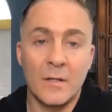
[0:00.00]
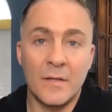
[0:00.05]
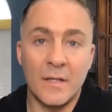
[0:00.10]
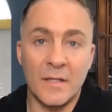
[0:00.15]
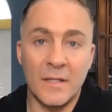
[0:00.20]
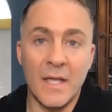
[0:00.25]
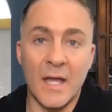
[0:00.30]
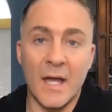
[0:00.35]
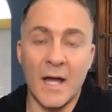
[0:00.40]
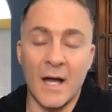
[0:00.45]

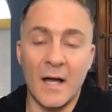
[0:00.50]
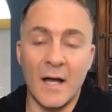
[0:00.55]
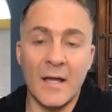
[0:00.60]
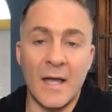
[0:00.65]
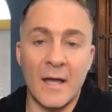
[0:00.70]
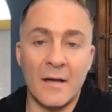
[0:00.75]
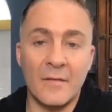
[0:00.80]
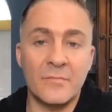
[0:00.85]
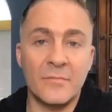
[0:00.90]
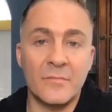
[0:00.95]
Yeah, I
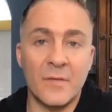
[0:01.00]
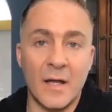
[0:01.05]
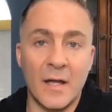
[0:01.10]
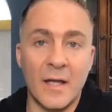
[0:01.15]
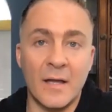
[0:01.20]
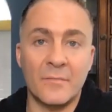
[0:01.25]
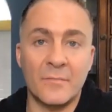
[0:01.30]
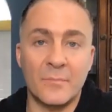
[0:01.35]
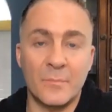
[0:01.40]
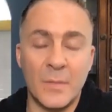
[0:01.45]

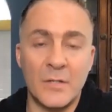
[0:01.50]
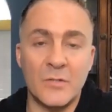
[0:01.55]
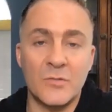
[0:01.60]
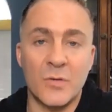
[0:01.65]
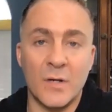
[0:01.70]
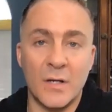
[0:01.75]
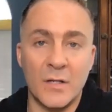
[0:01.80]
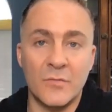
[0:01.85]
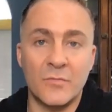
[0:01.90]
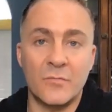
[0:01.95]
have been
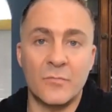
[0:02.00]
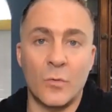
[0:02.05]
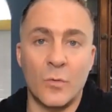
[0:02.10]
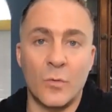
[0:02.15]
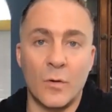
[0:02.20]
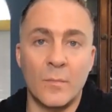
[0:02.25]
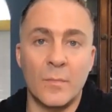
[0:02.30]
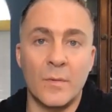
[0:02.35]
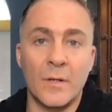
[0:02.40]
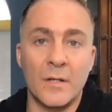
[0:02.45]

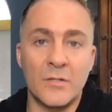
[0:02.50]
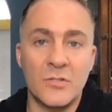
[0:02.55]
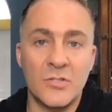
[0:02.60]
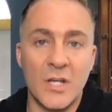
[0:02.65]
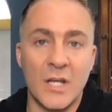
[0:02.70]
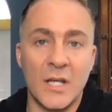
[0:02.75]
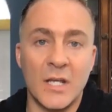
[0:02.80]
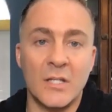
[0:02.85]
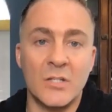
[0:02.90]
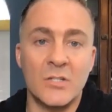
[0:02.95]
transformed and
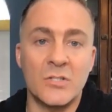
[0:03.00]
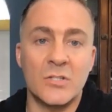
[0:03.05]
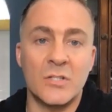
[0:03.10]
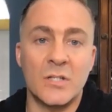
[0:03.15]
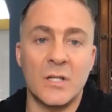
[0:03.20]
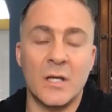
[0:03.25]
changed.